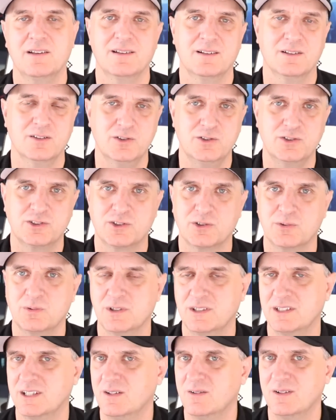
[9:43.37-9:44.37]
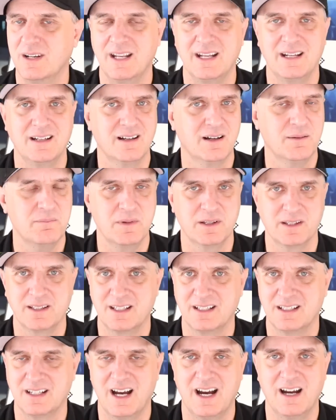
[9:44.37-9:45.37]
the loser would donate $1
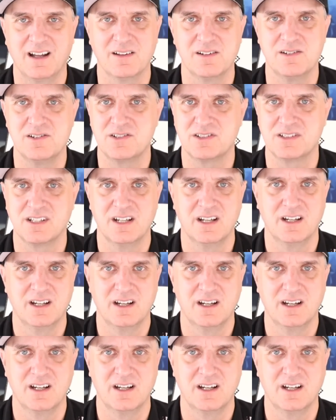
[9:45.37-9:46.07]
million to